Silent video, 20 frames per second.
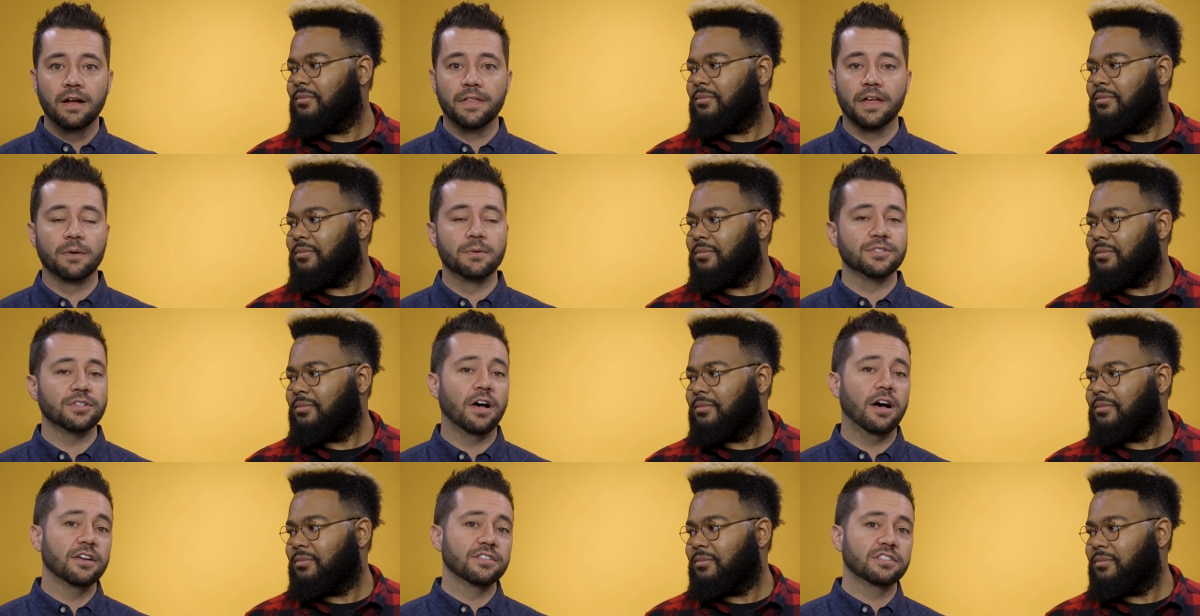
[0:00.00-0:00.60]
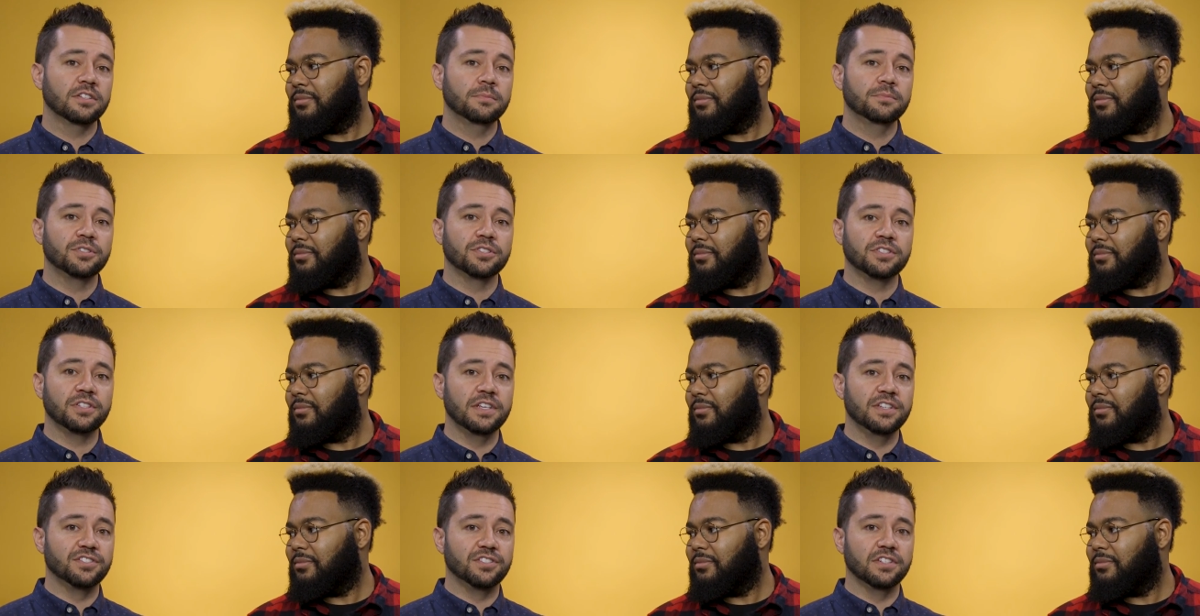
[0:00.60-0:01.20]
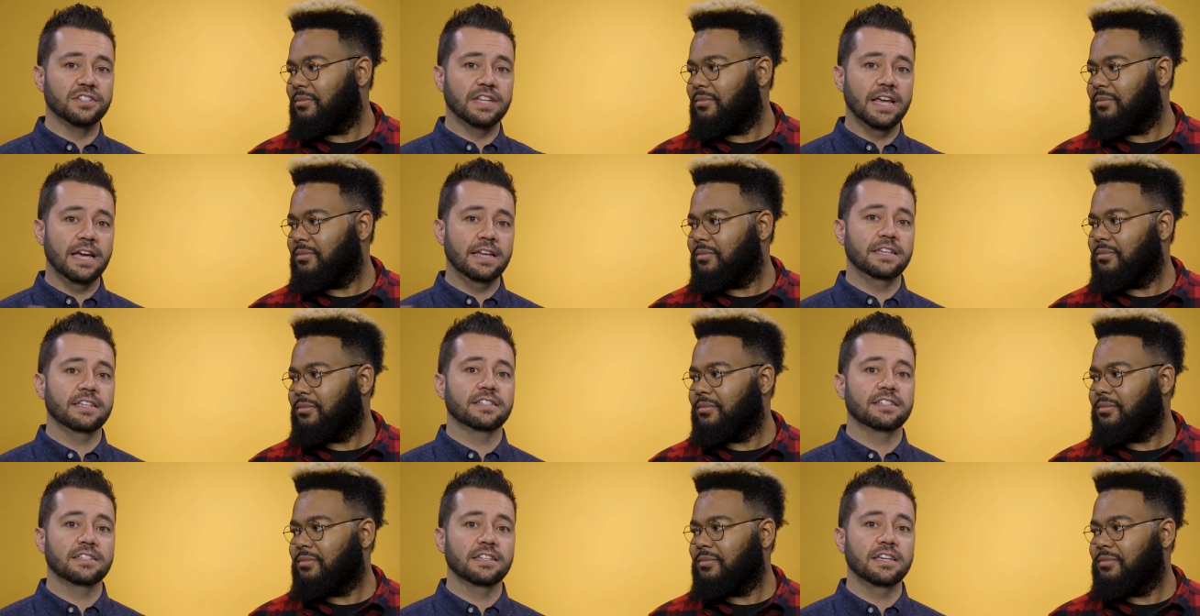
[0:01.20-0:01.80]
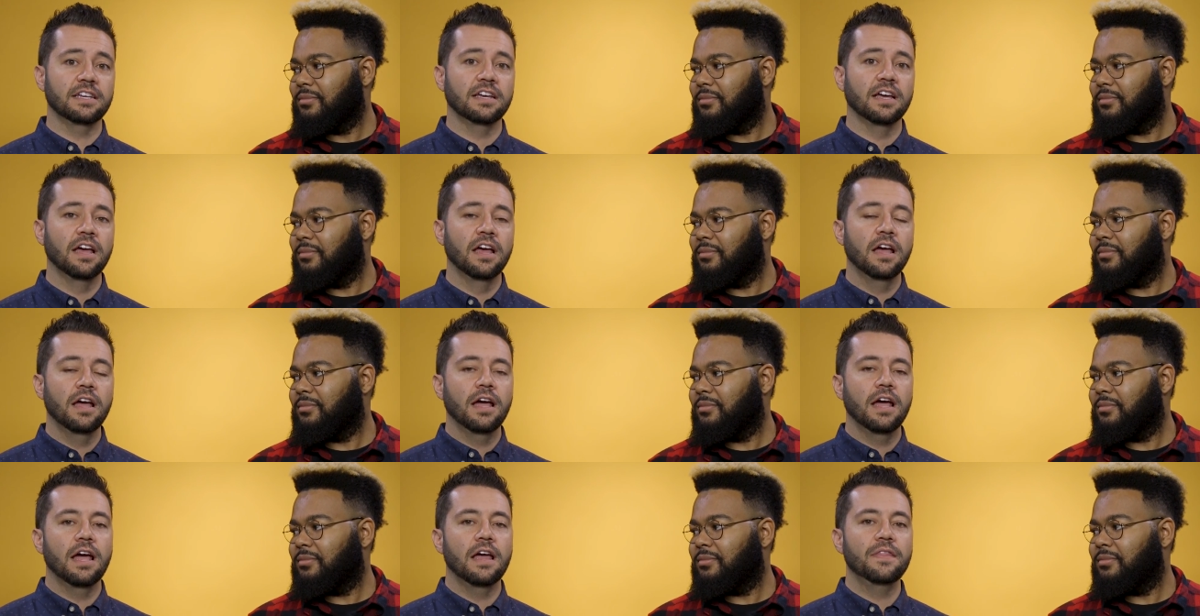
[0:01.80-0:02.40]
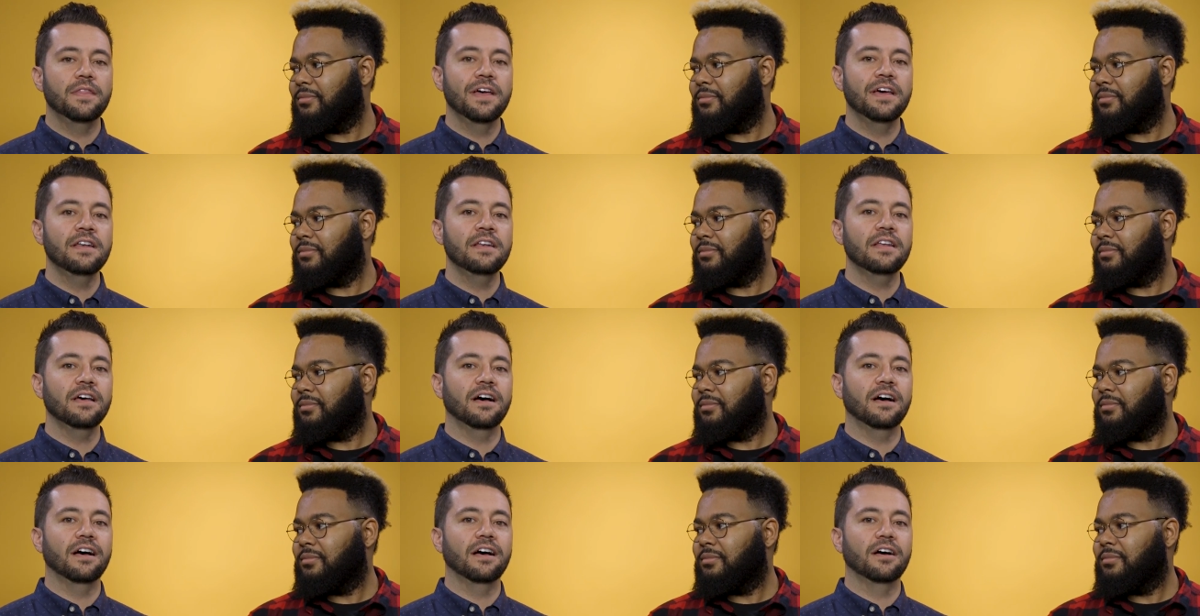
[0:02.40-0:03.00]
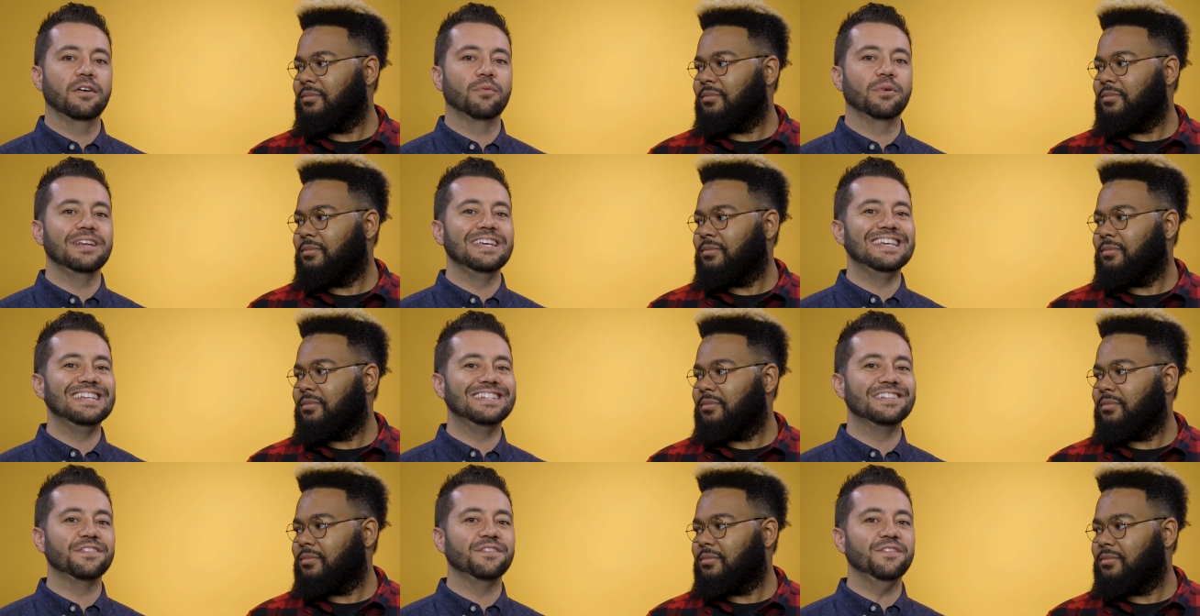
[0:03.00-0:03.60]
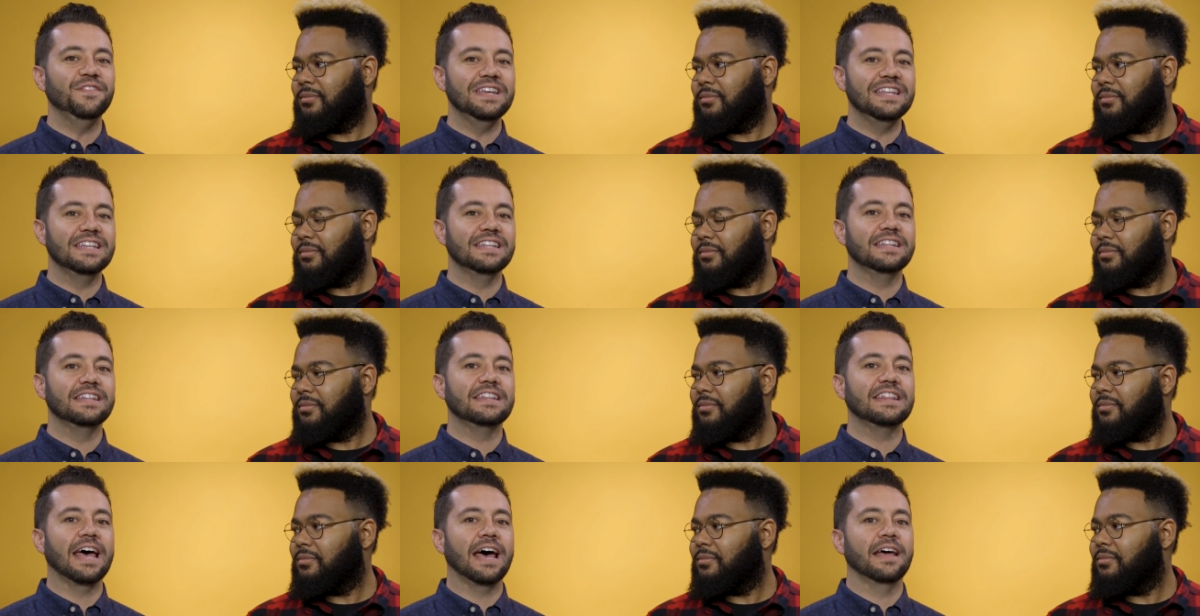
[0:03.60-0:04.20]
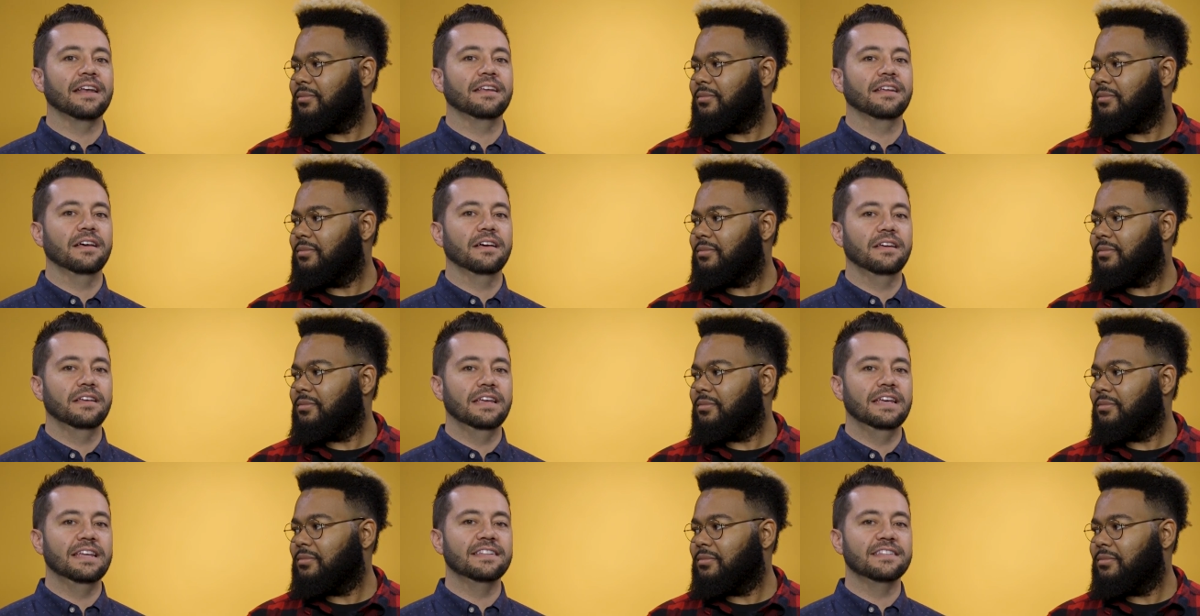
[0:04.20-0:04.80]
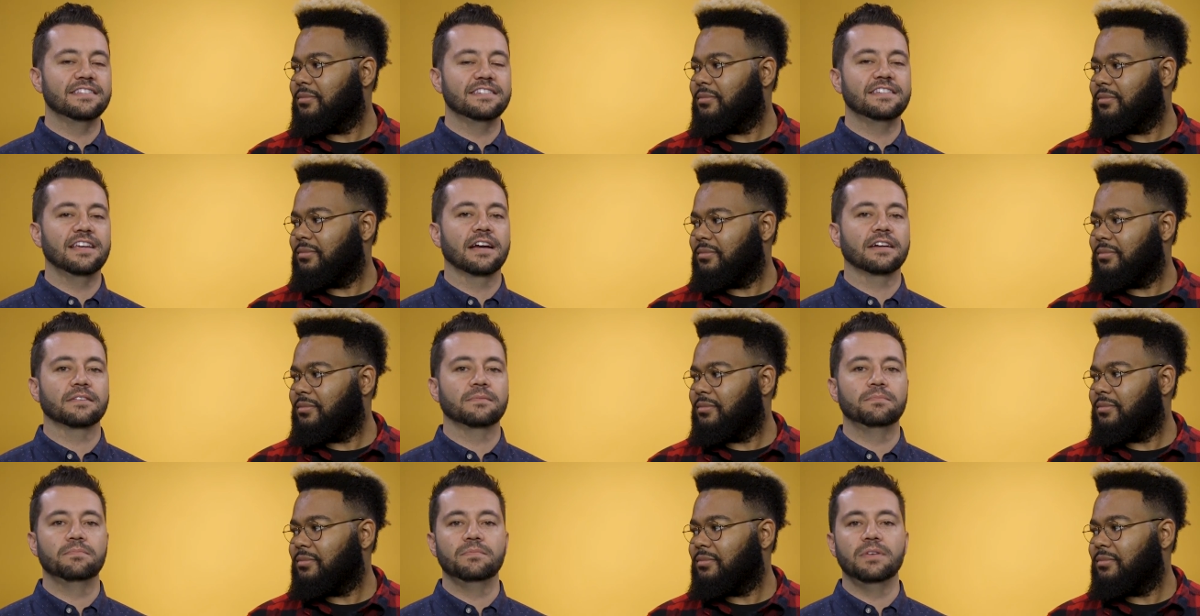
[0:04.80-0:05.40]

Speaker 1: Thought it was awesome, just instantaneously. And then when he defeated that insect,